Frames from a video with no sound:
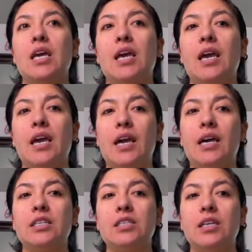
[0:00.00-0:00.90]

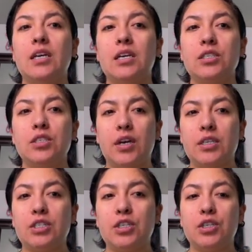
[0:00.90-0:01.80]
and
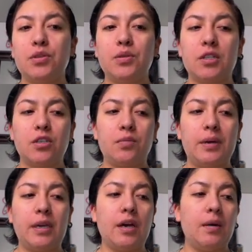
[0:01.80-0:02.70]
talking to you a little
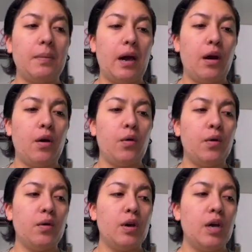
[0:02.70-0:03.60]
bit about
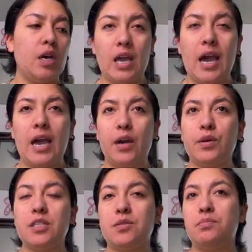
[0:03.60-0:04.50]
how
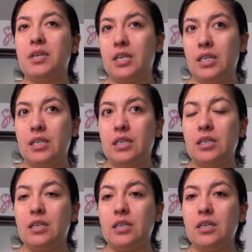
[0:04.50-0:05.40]
it's been
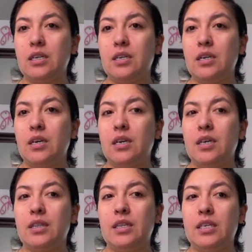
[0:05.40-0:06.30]

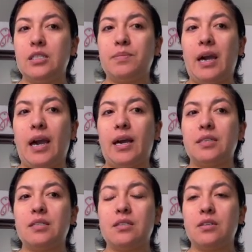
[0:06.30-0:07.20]
these
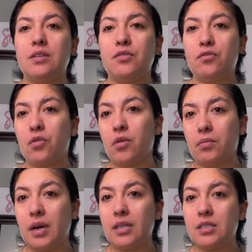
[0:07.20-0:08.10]
past 4
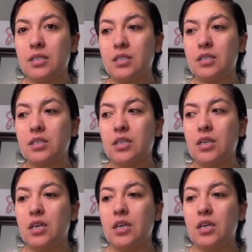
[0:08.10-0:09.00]
months
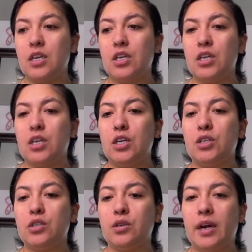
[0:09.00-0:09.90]

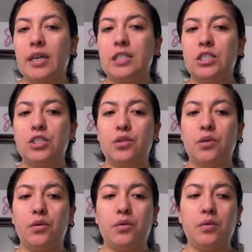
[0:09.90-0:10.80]
trying
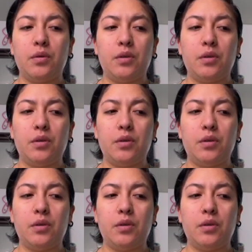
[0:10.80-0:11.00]
to